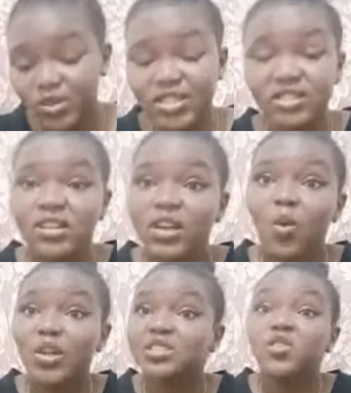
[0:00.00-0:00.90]
and
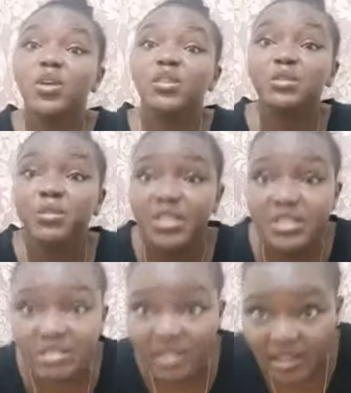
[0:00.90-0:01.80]
what he's going through in
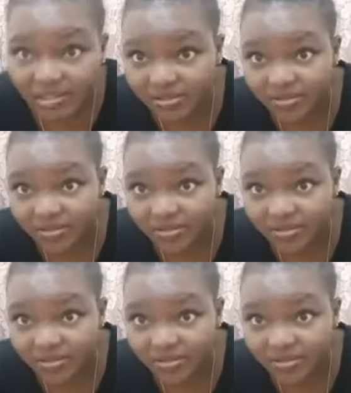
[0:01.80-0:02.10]
his life.